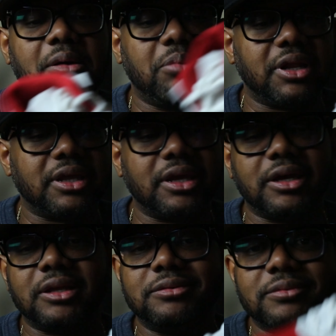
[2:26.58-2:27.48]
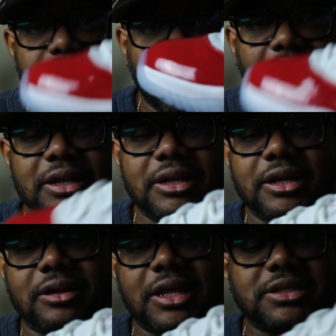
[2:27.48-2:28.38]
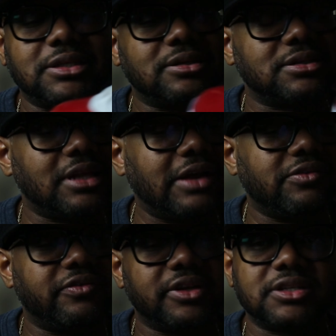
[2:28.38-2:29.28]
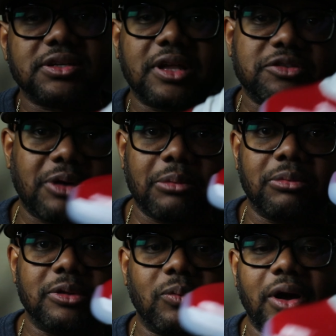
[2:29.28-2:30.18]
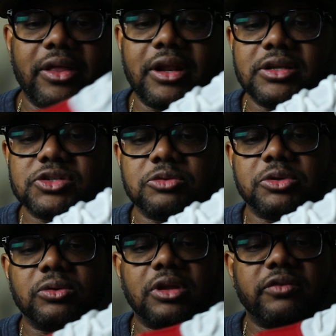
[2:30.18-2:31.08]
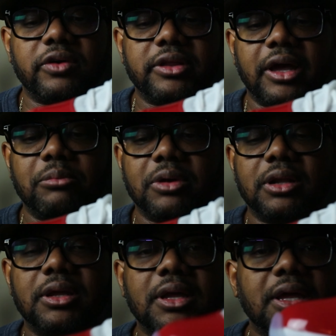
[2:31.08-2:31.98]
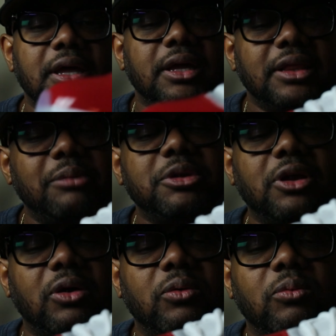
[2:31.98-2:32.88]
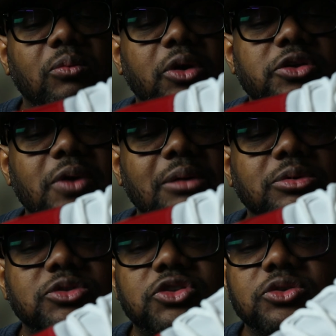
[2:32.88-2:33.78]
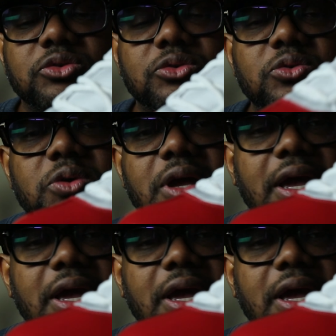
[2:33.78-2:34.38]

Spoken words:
But again, I did hit on that Sneakers Live event, so that's probably why they didn't show me no love on that. But let me know, were you able to